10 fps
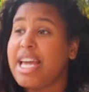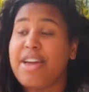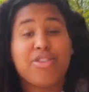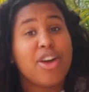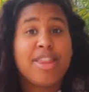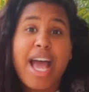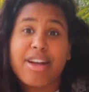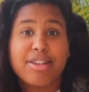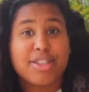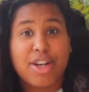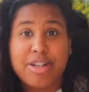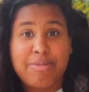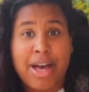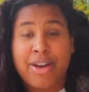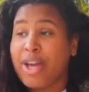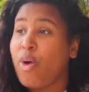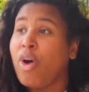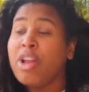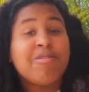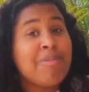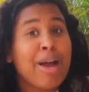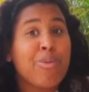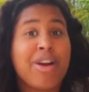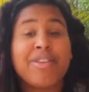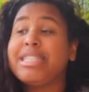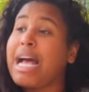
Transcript: If you're that concerned about it, all of my worries,